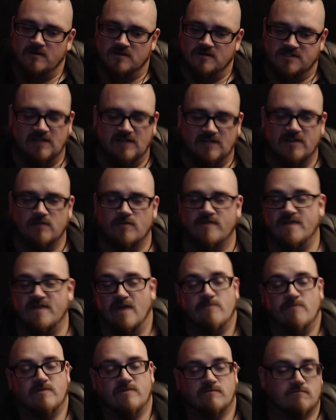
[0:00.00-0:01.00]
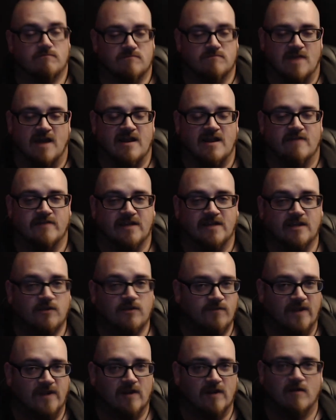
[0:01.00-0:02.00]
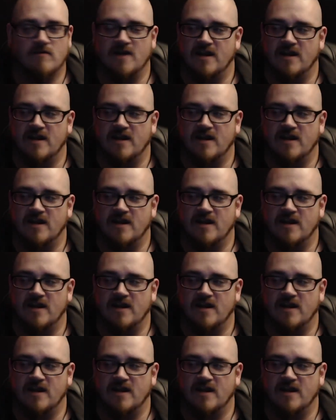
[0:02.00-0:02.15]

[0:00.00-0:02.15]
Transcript: dealing with them and not having any fear,